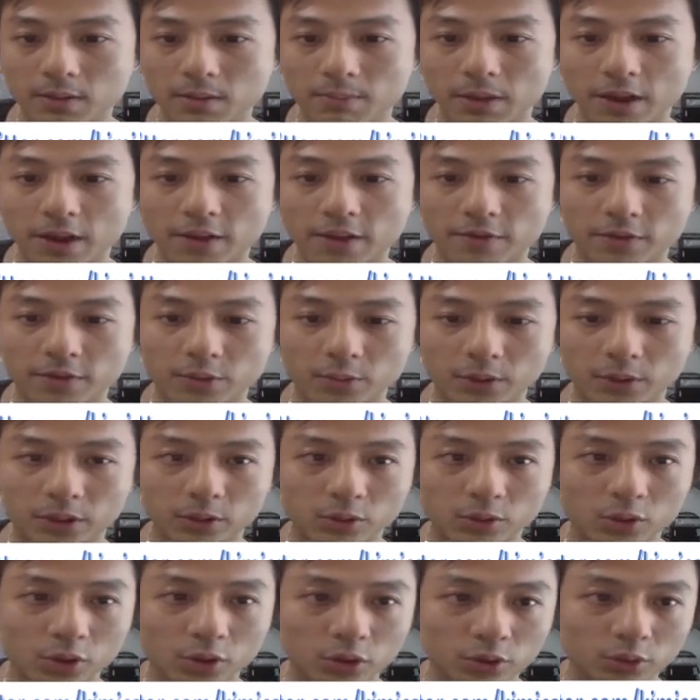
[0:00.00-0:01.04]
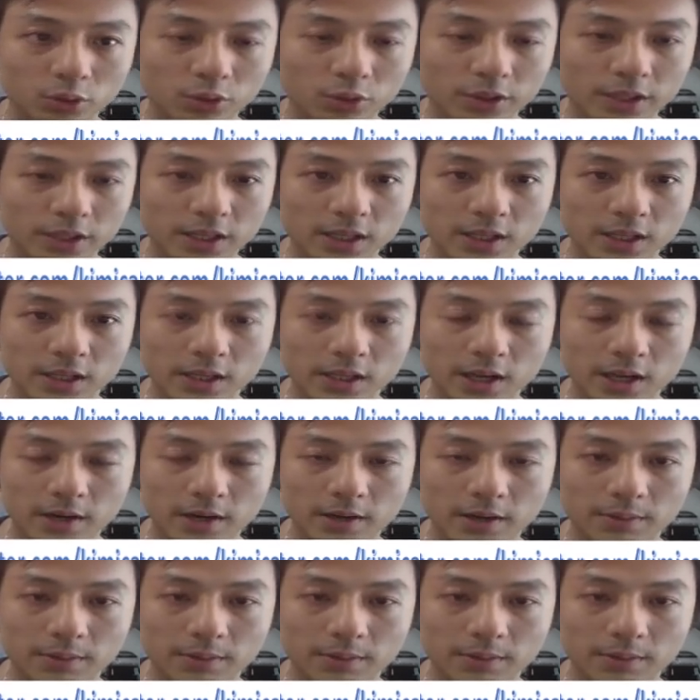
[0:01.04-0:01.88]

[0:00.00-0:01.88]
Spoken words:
But if you were to go to the